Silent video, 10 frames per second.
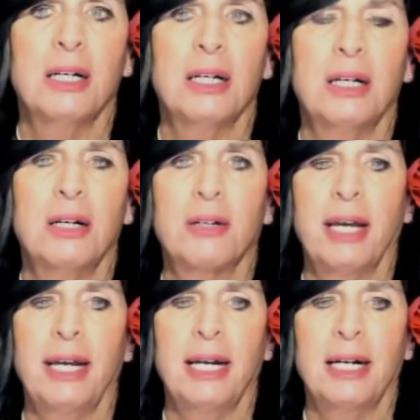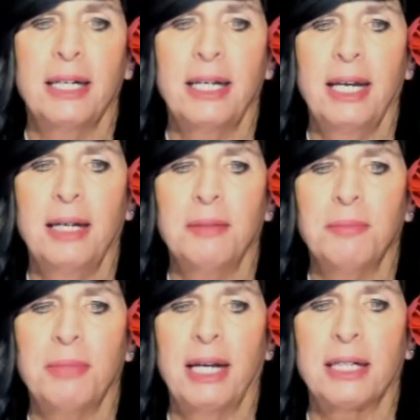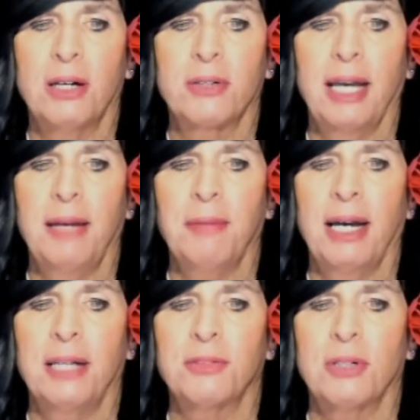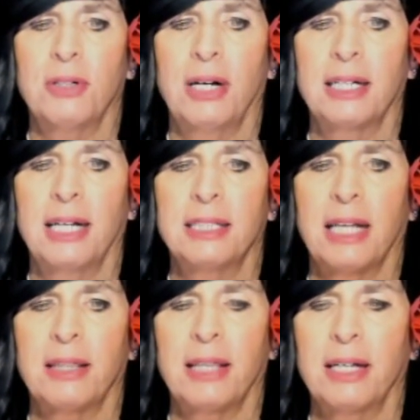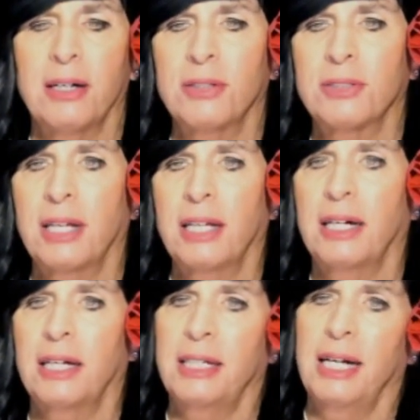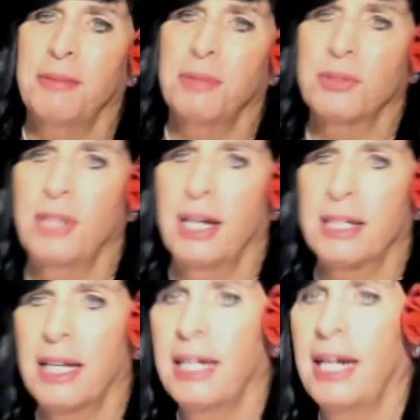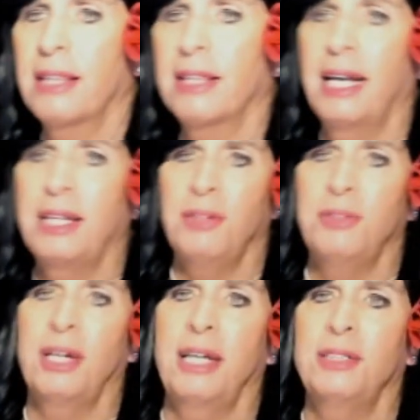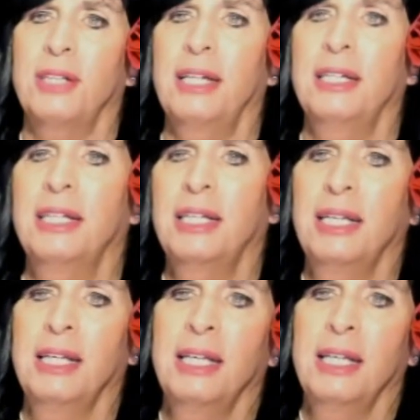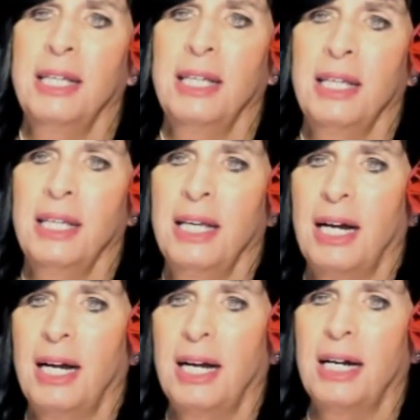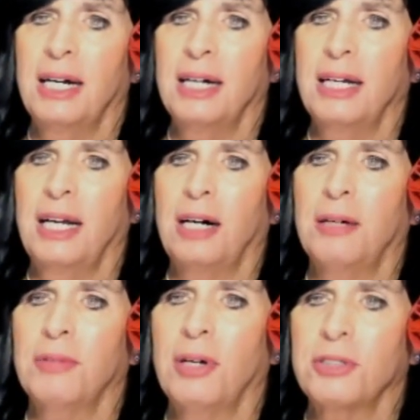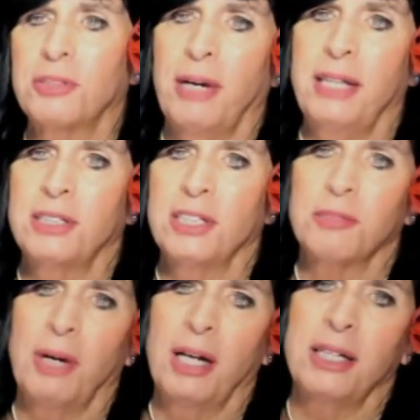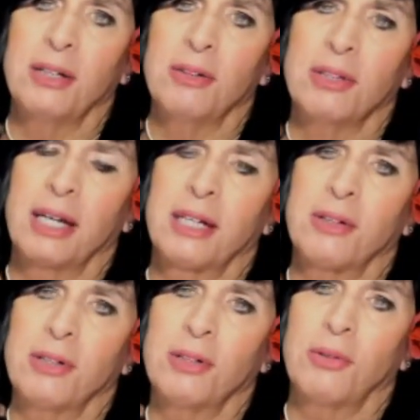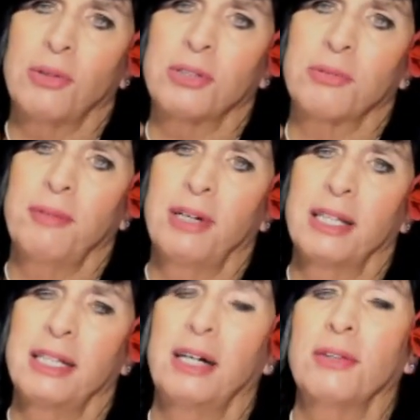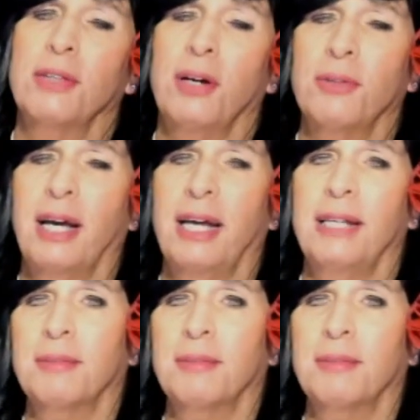Okay, I am back. Okay, Matro, I got that thing all set, honey. I will check that out. Thank you, JJ. Elbows wasting his money on liquor and whores. We really don't know that.